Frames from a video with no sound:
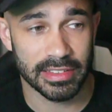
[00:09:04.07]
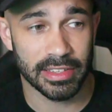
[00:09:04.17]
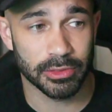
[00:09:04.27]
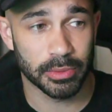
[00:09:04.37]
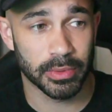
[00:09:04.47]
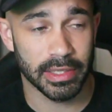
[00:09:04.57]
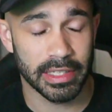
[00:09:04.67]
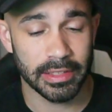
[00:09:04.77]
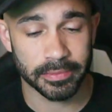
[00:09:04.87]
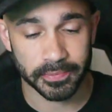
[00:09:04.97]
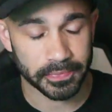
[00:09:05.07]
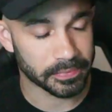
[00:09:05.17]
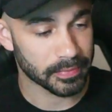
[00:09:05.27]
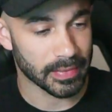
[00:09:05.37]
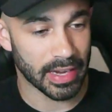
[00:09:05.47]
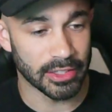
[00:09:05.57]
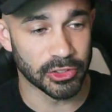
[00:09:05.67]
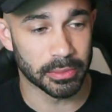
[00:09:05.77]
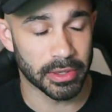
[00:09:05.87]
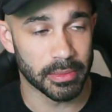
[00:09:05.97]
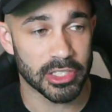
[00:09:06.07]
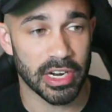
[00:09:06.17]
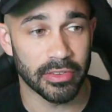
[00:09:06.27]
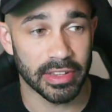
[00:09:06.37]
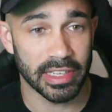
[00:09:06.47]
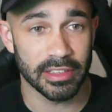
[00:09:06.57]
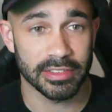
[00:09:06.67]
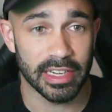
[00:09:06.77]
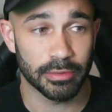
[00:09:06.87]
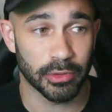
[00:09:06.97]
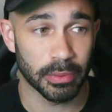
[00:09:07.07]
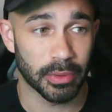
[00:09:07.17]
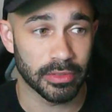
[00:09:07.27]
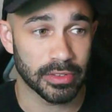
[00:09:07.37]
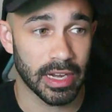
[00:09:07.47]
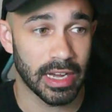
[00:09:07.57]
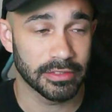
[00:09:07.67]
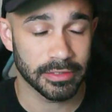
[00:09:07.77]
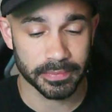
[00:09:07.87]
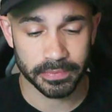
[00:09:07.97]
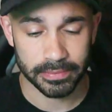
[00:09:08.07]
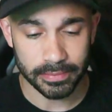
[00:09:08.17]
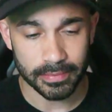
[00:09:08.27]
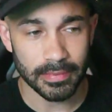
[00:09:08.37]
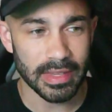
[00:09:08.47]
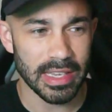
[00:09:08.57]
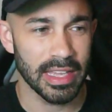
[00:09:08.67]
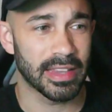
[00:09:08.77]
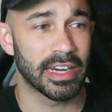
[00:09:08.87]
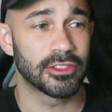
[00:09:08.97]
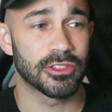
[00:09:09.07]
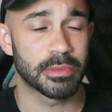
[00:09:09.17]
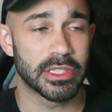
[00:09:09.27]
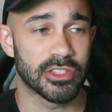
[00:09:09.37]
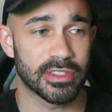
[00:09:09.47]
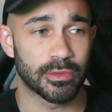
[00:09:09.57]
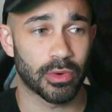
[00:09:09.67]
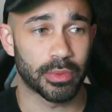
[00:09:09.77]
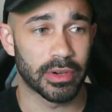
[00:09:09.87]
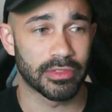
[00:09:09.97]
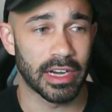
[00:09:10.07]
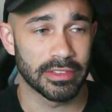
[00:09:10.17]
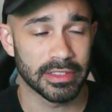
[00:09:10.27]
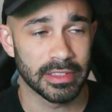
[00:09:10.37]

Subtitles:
f2.8, I shoot pretty much everything else in f3.5, and then I do speeches in 4.5,